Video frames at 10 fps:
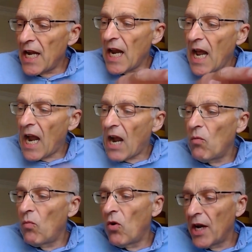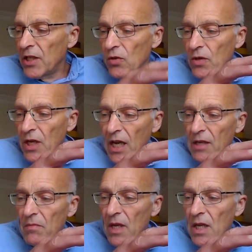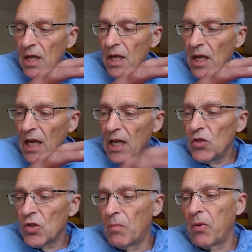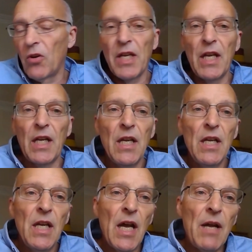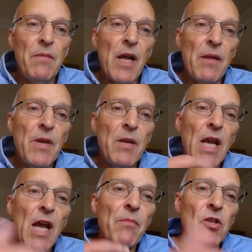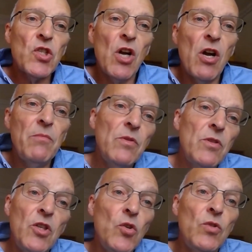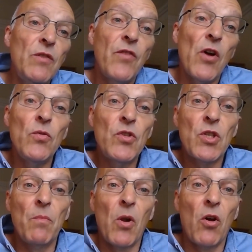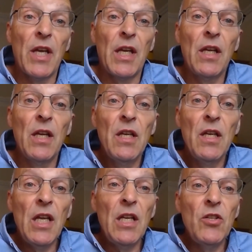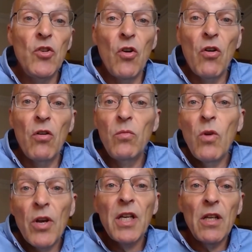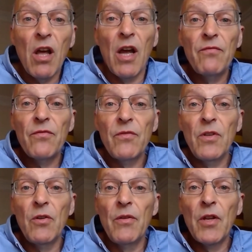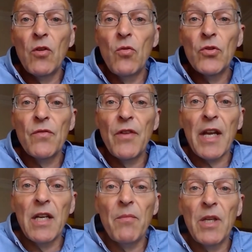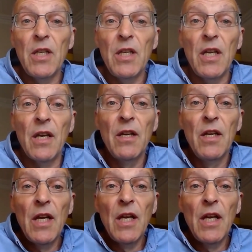and how and why you came into blogging, and maybe how much time do you devote to blogging in your working life, you know, in the course of an academic year.